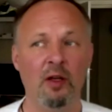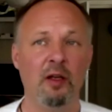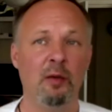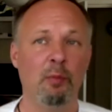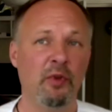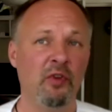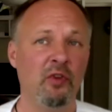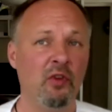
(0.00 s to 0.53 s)
A
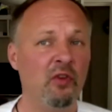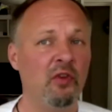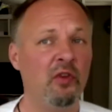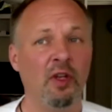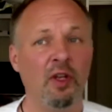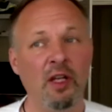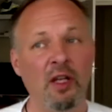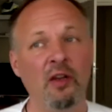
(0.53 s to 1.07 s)
business
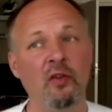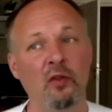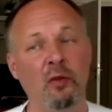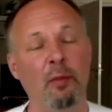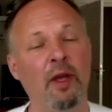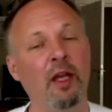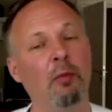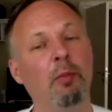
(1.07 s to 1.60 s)
needs to
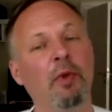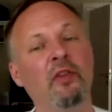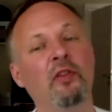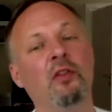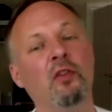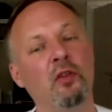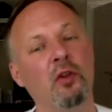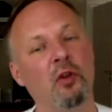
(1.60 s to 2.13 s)
make
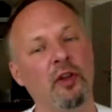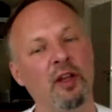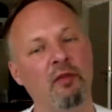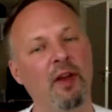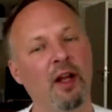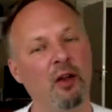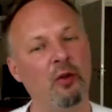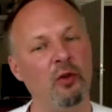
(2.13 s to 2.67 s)
business, so their
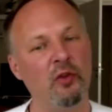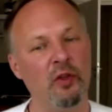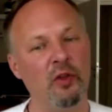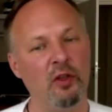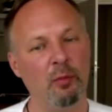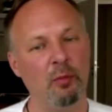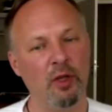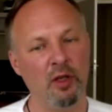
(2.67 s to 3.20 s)
values need
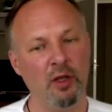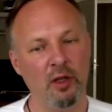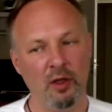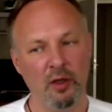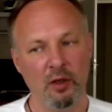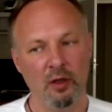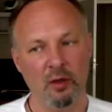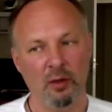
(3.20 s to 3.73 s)
to be
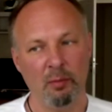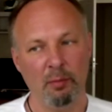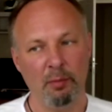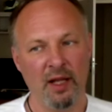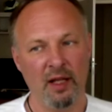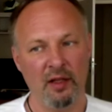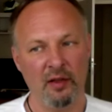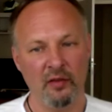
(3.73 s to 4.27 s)

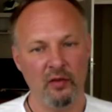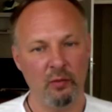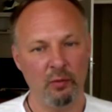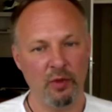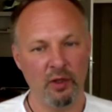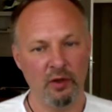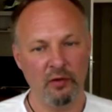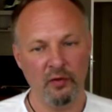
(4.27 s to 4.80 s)
balanced
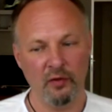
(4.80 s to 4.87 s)
with